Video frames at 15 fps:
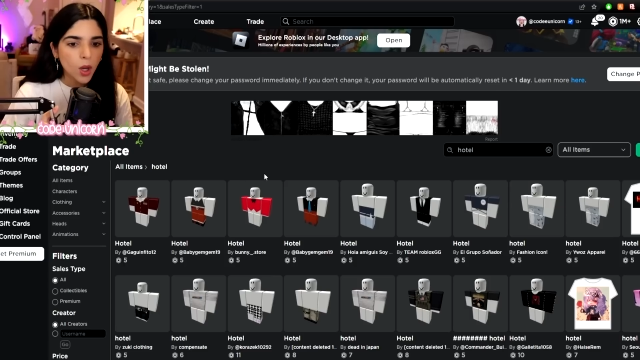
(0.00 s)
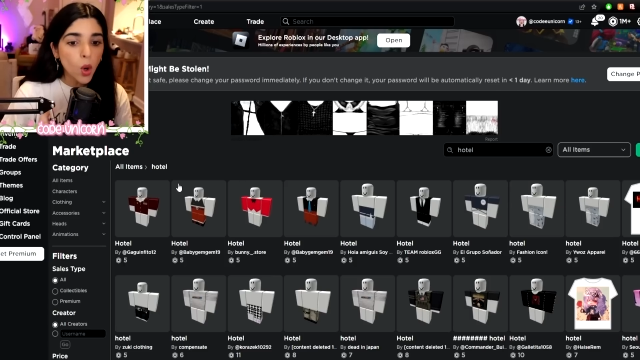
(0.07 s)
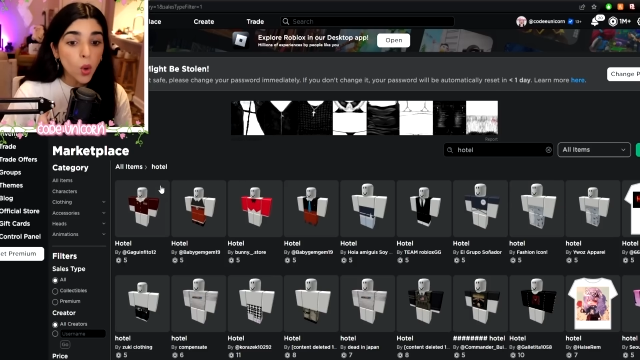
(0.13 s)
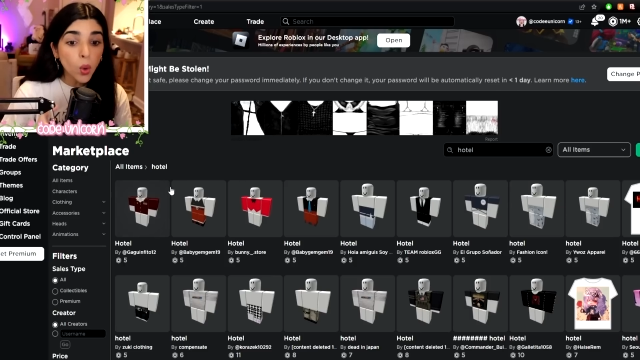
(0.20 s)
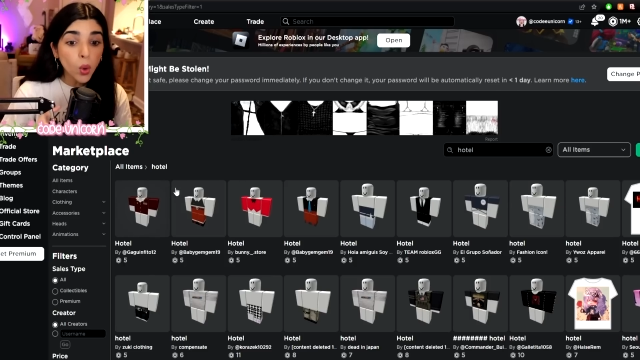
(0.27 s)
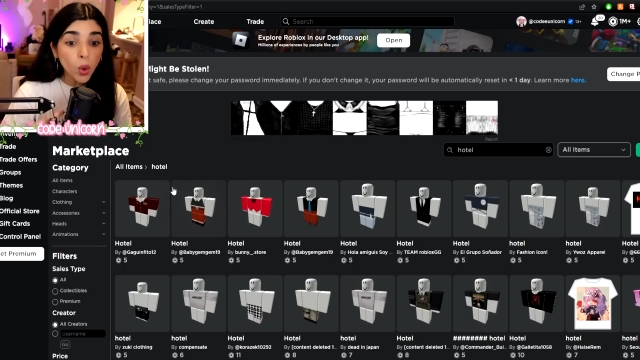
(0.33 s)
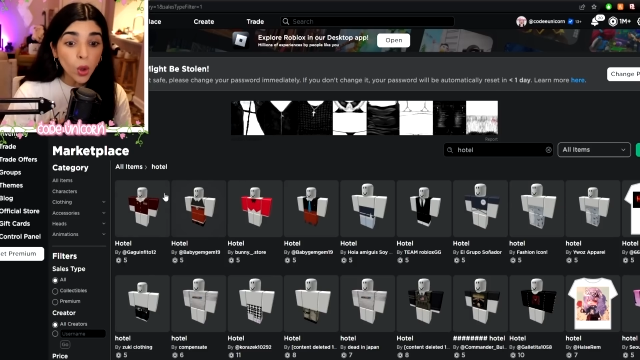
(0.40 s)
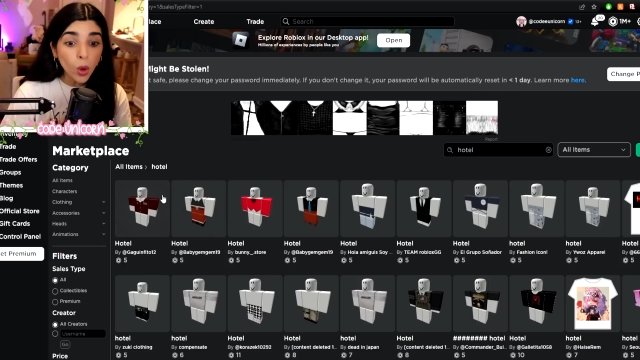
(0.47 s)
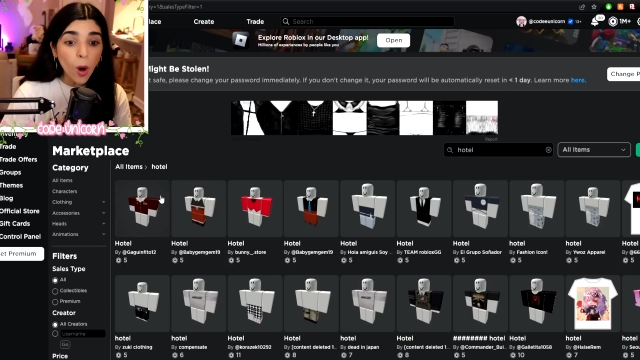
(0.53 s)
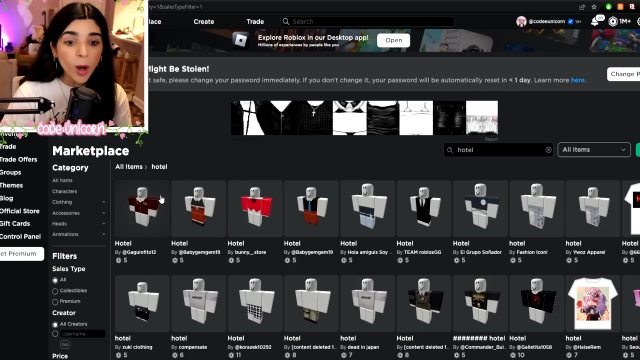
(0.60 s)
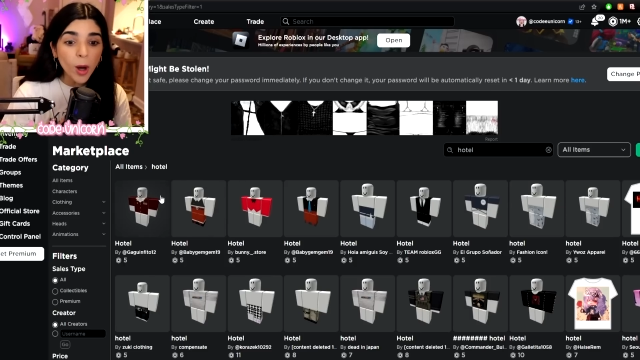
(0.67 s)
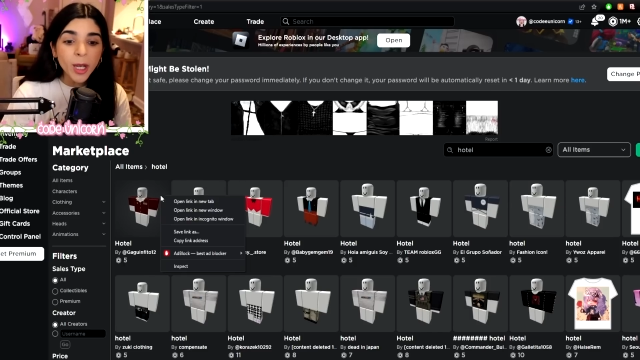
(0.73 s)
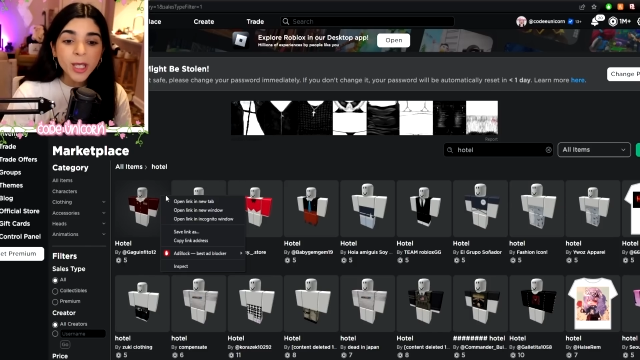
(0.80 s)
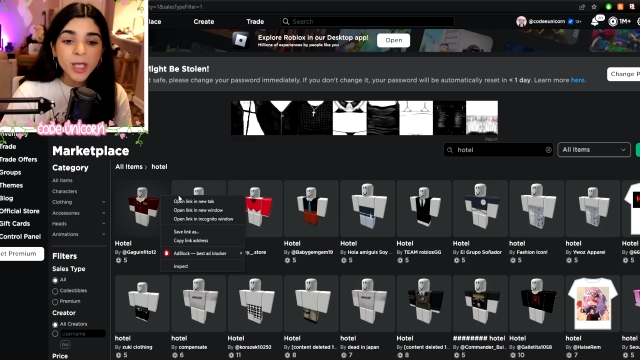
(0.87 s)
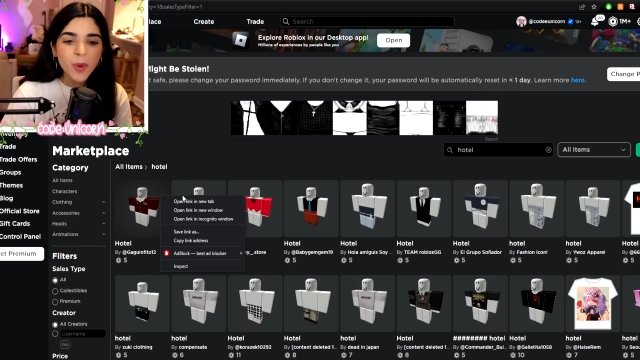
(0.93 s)
Ooh,
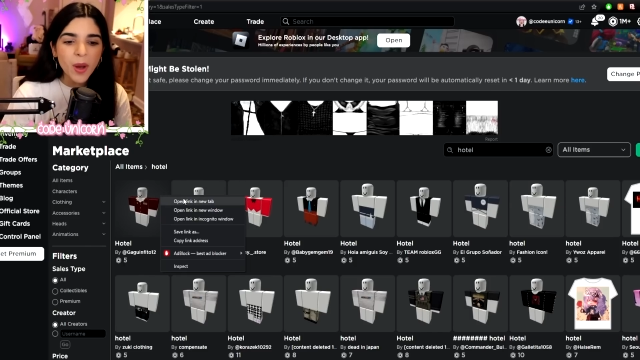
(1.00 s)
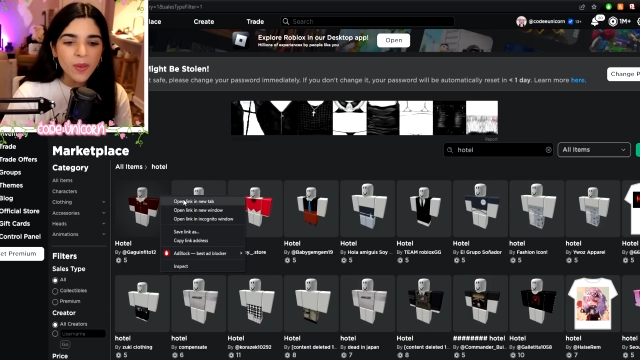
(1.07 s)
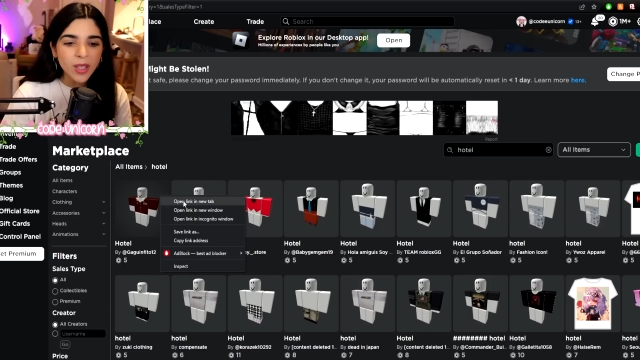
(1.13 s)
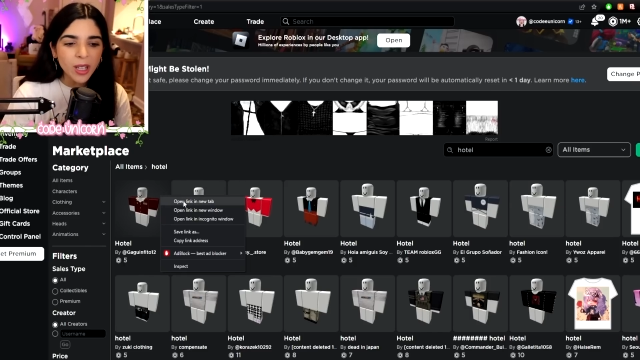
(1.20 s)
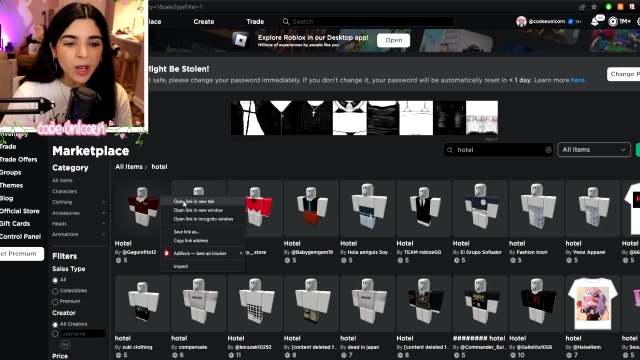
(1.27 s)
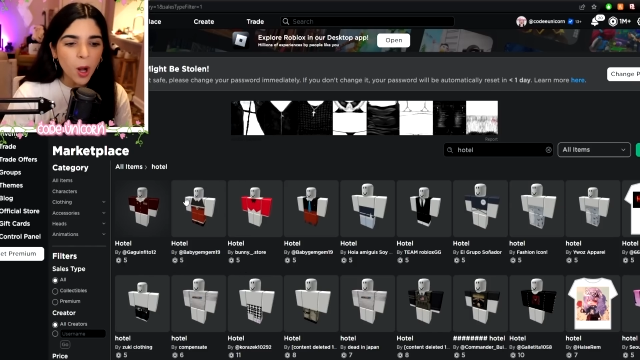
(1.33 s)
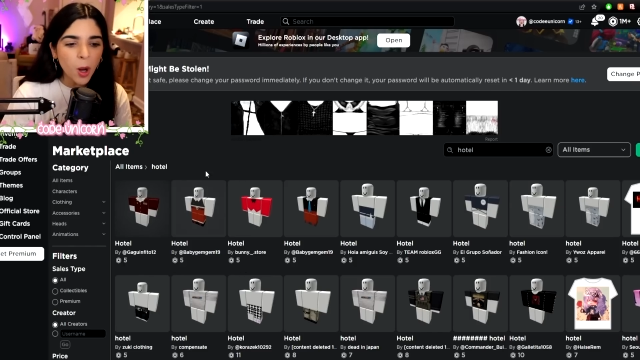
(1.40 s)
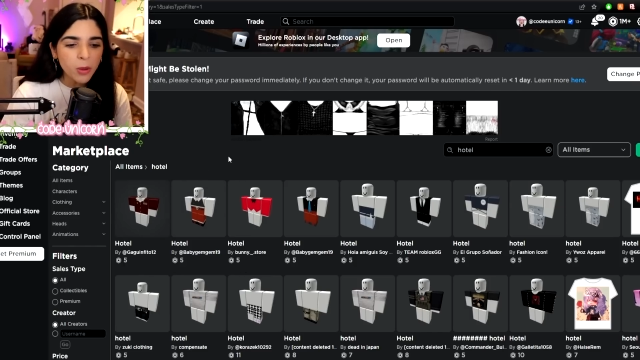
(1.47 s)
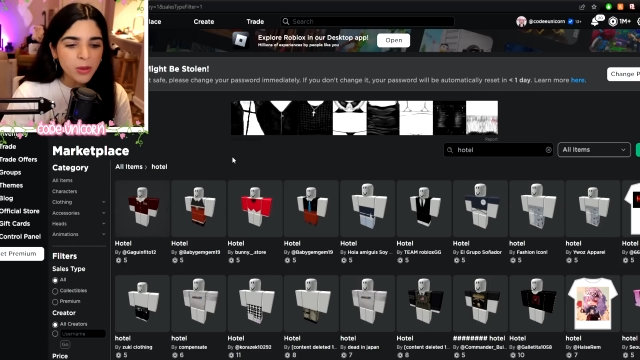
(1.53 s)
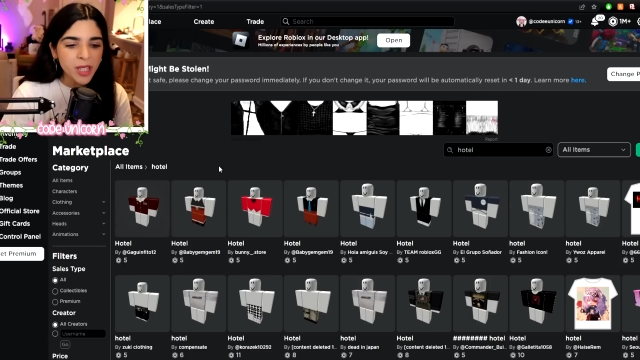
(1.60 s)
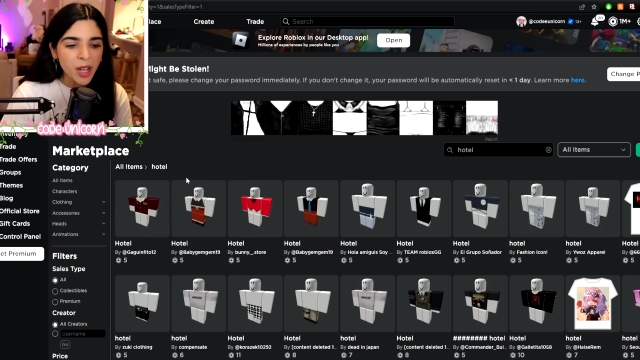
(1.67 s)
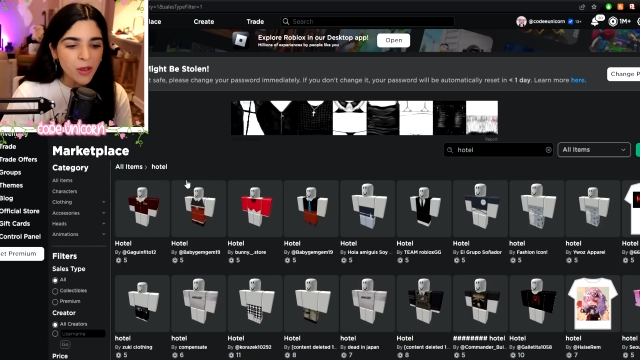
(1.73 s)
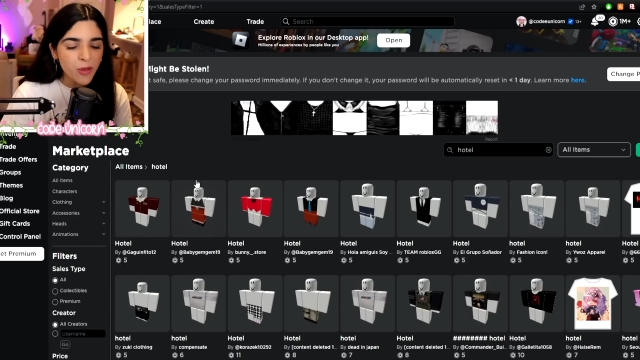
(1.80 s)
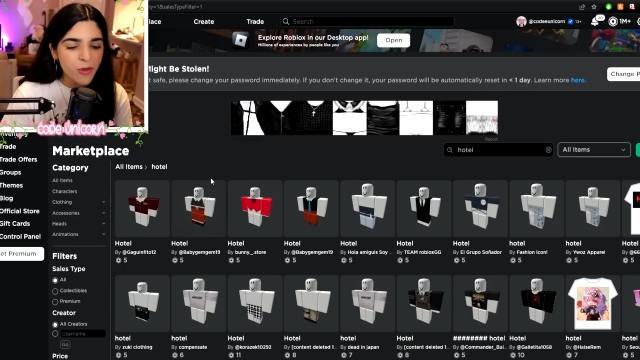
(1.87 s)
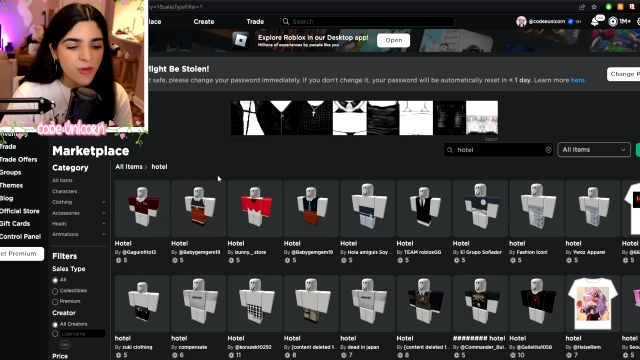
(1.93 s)
okay, so we have a little
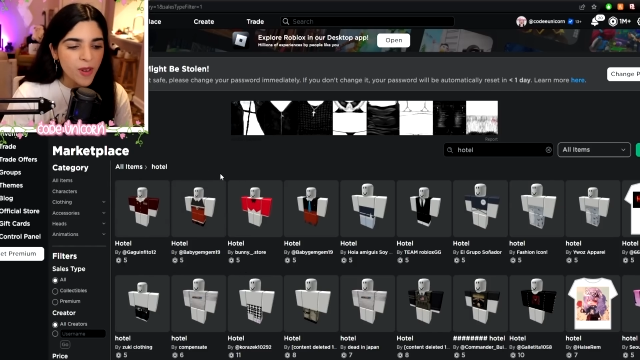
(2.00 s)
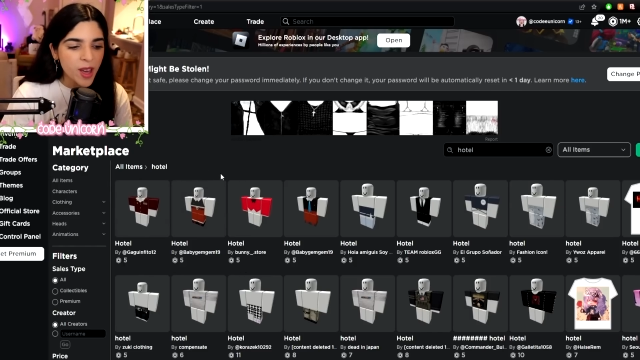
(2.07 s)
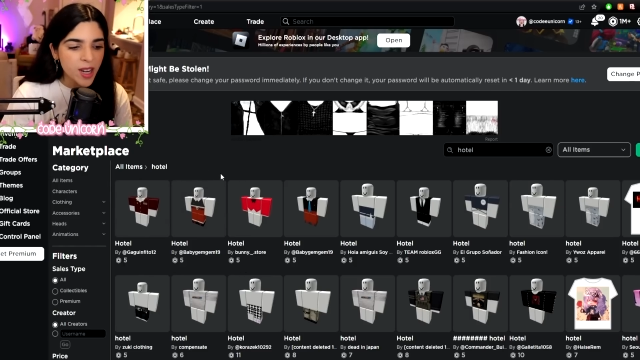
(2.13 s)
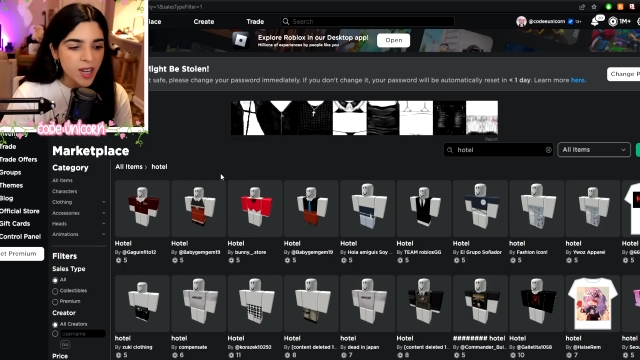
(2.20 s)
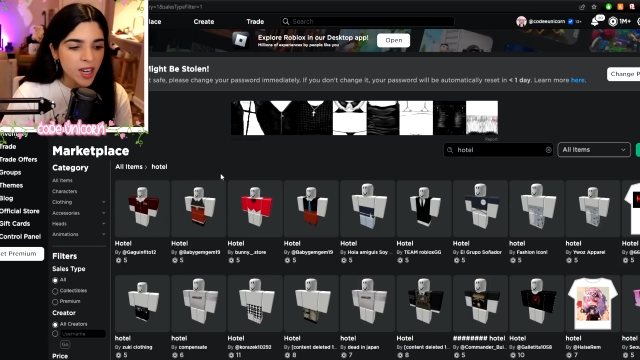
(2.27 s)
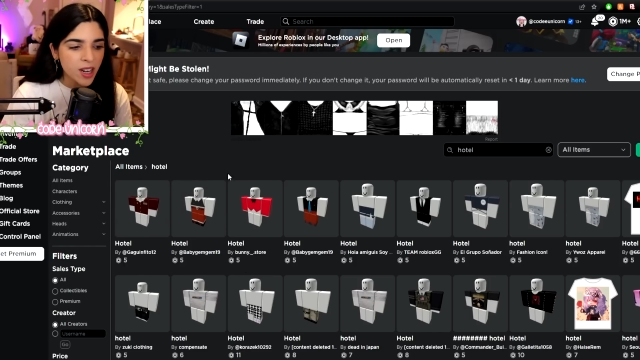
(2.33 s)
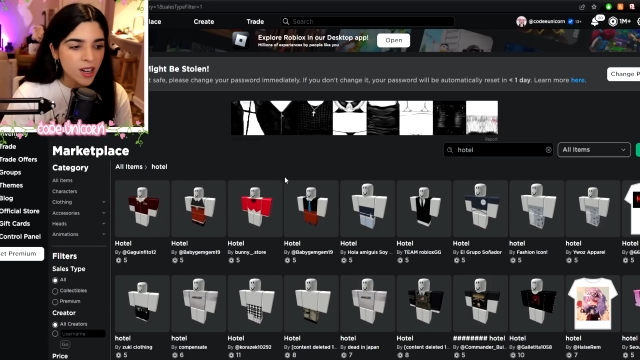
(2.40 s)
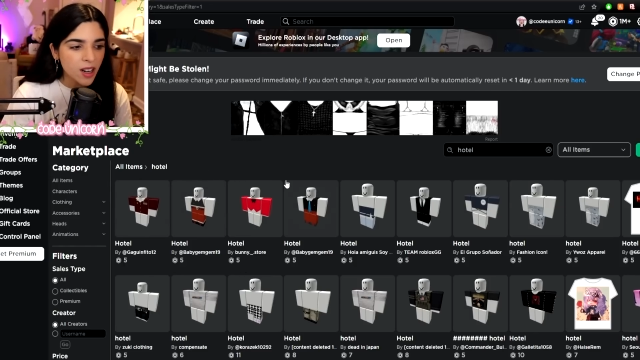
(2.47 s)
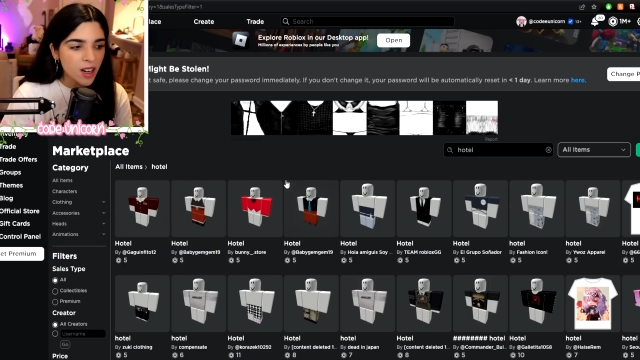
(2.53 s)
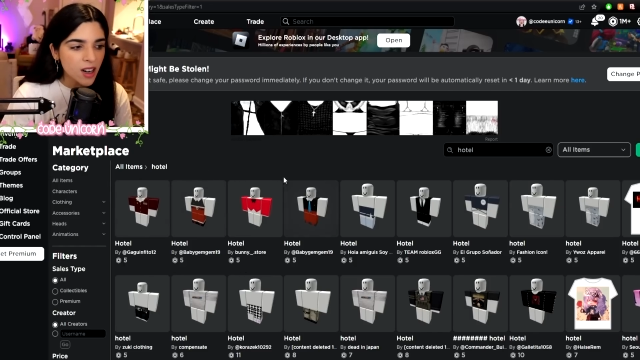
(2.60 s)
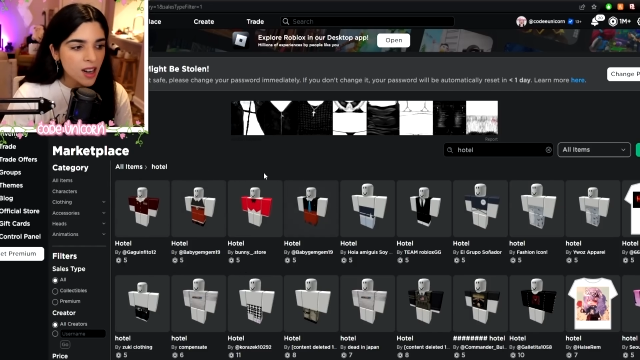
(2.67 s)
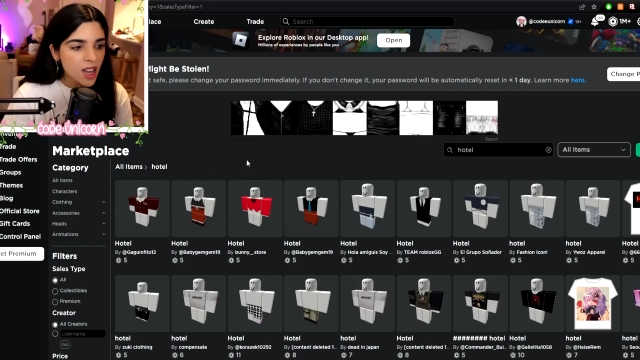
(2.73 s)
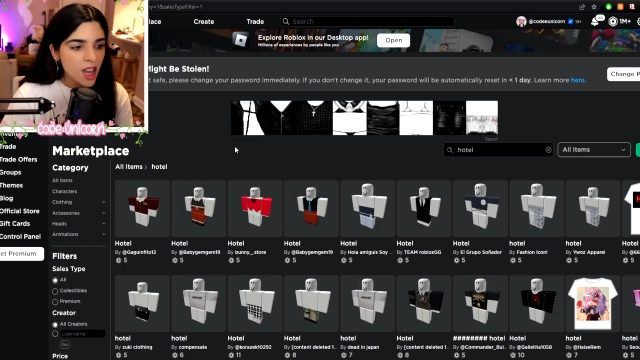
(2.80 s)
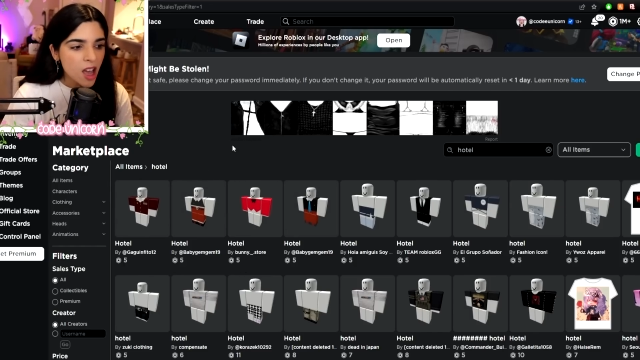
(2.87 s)
hotel fit here.